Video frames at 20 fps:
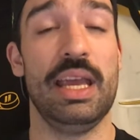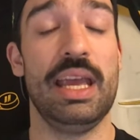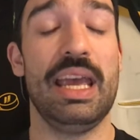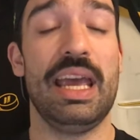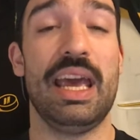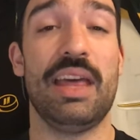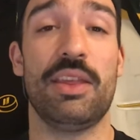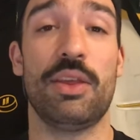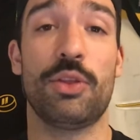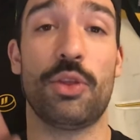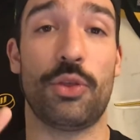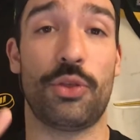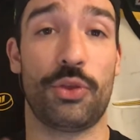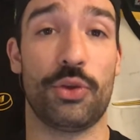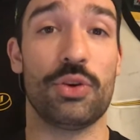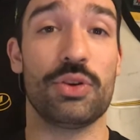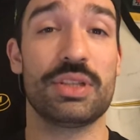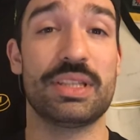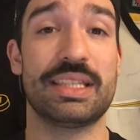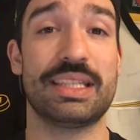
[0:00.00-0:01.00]
And then the
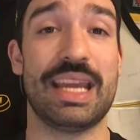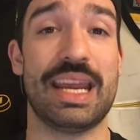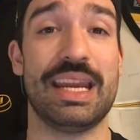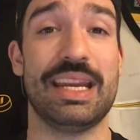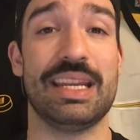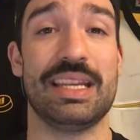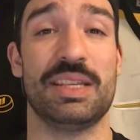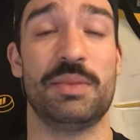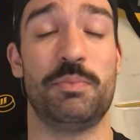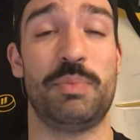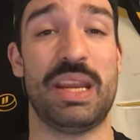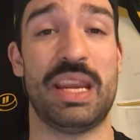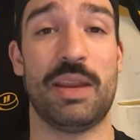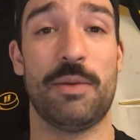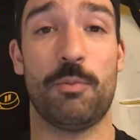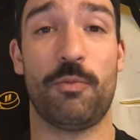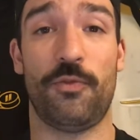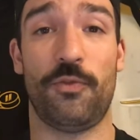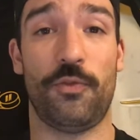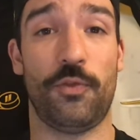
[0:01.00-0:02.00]
third state is being
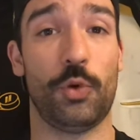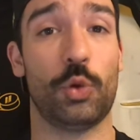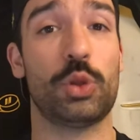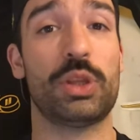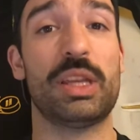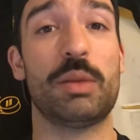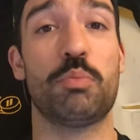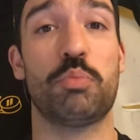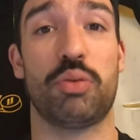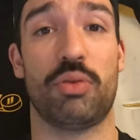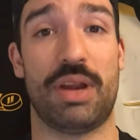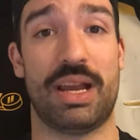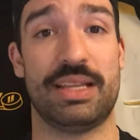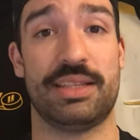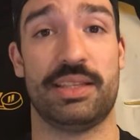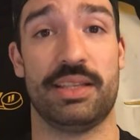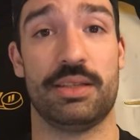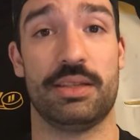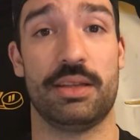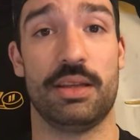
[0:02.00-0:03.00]
fully
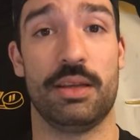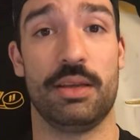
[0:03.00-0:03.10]
present.